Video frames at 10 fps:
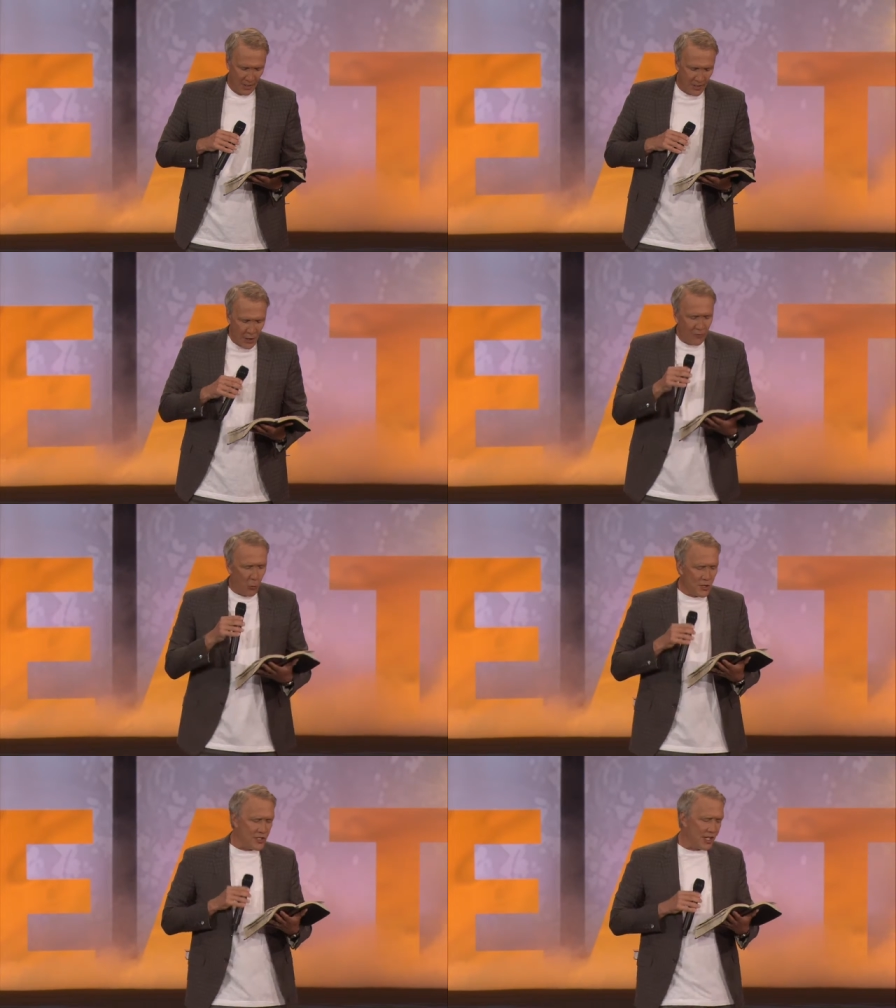And then, of
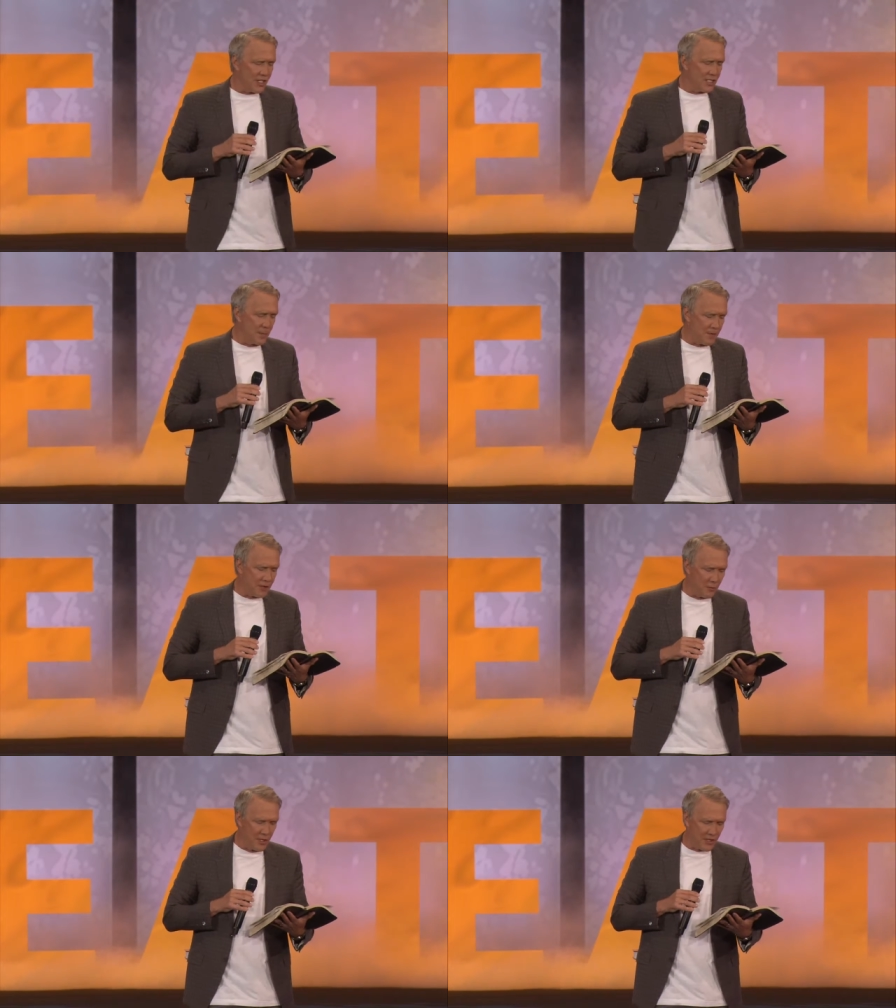course, 2 Timothy
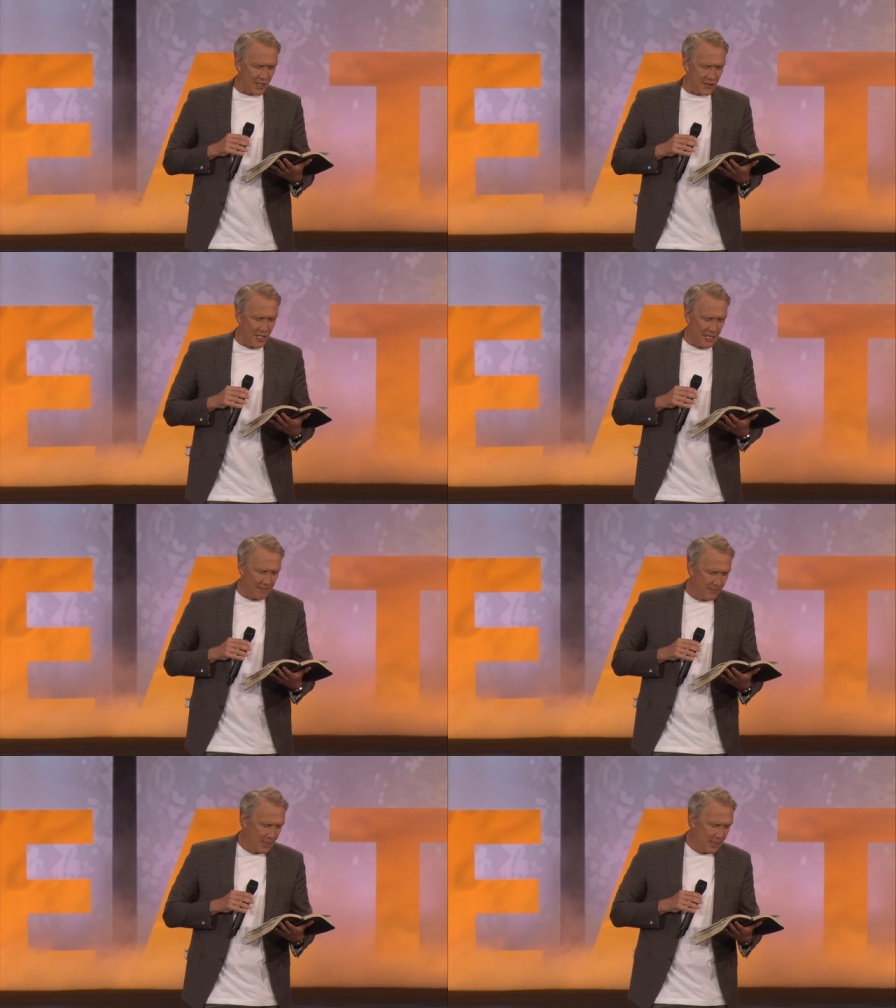
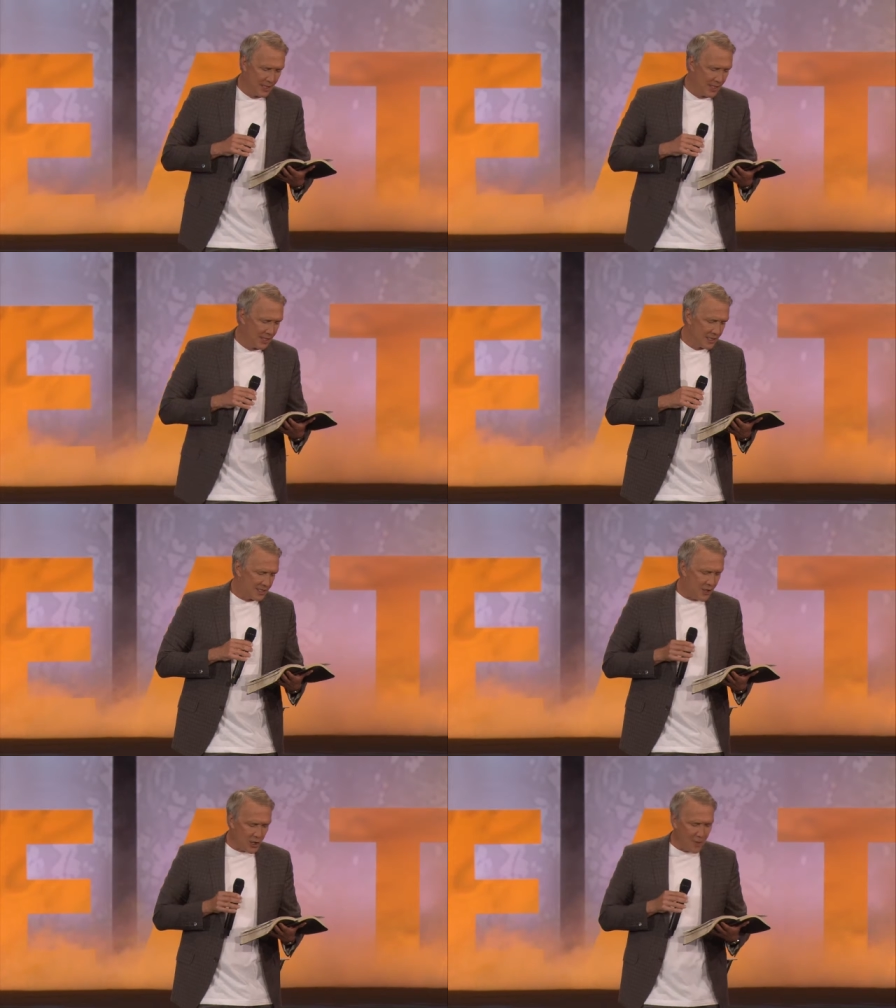3.16
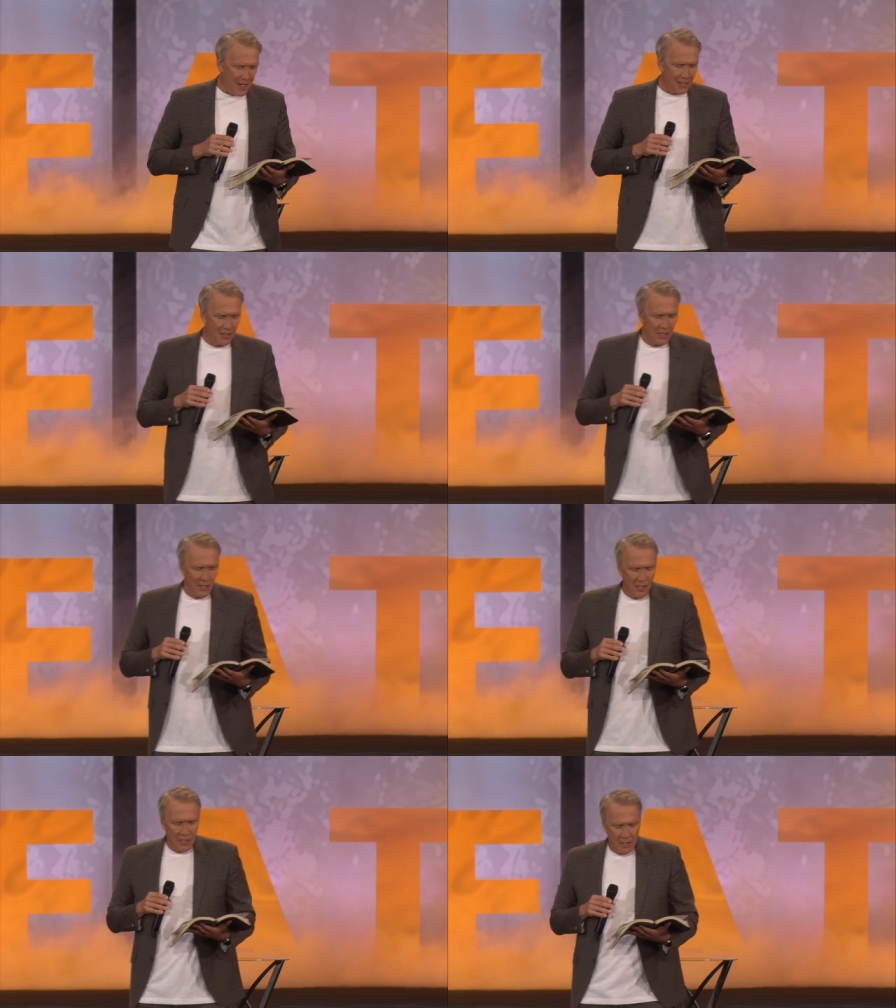talks about
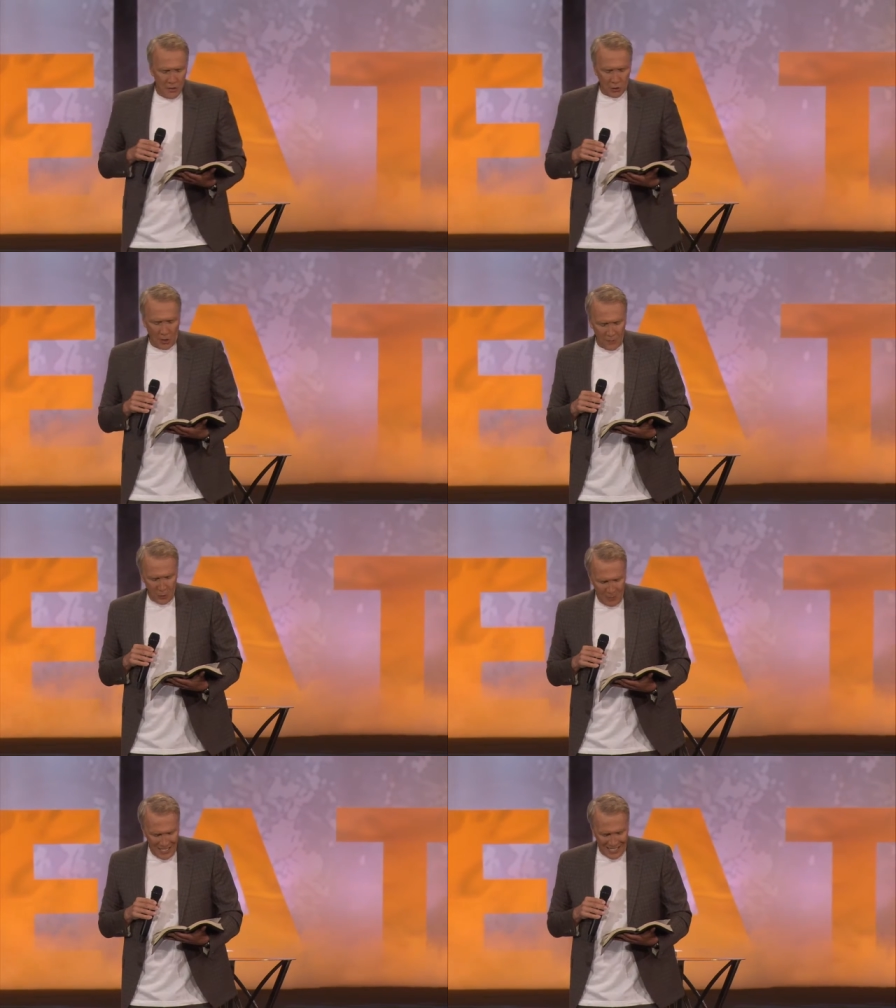the
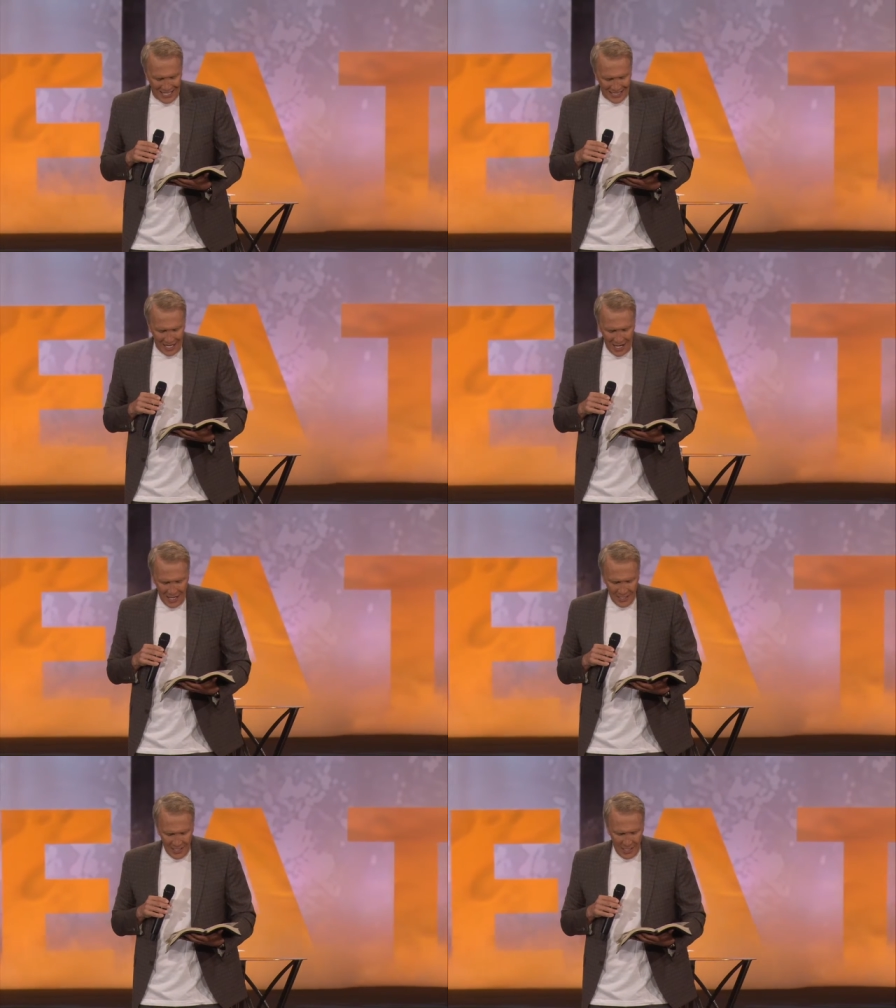scripture being
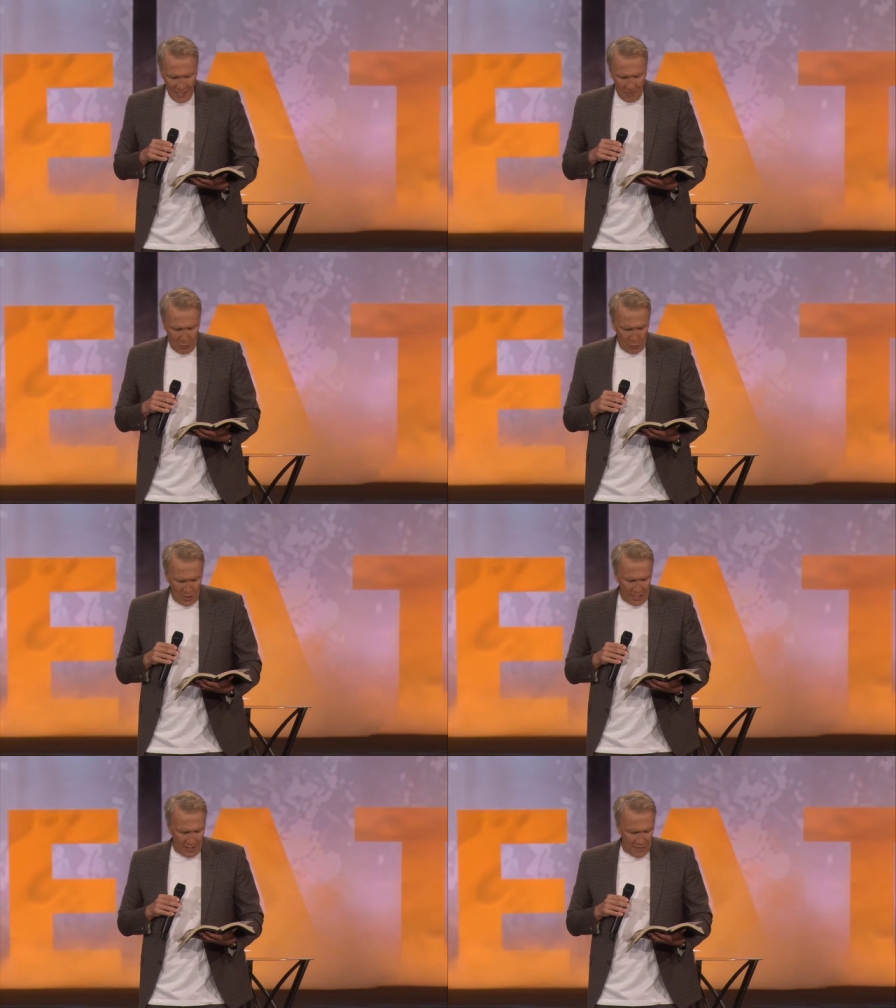
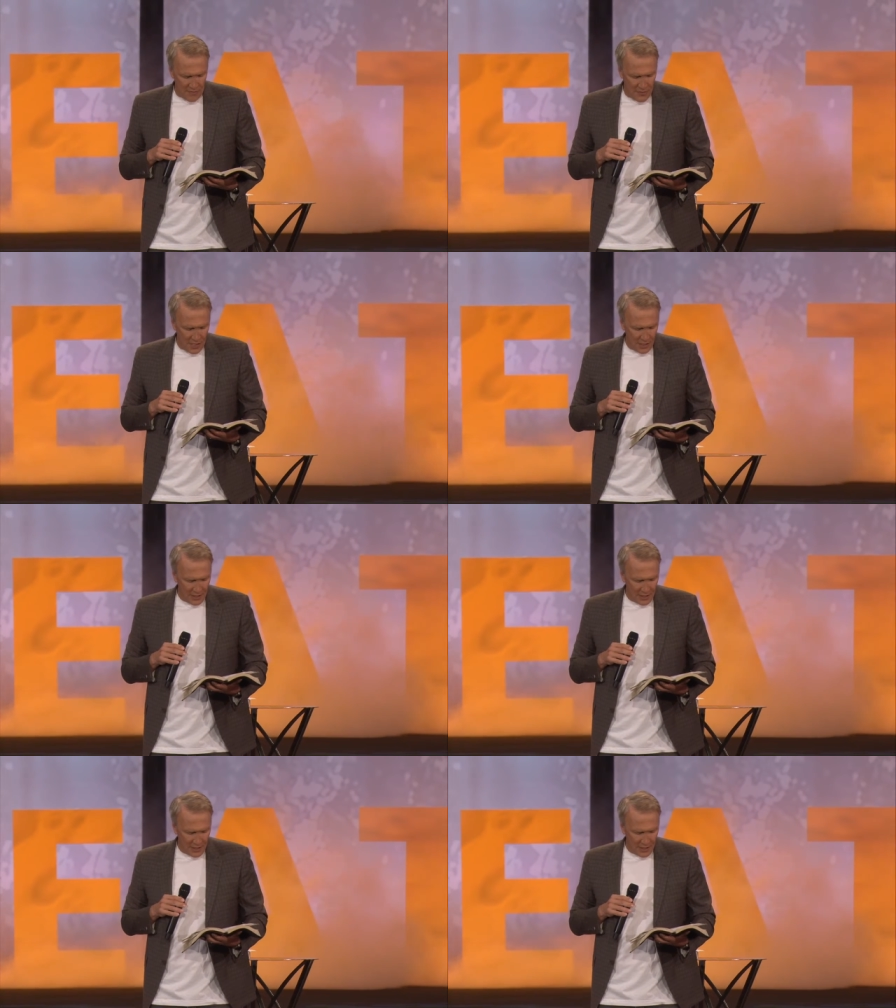God-breathed,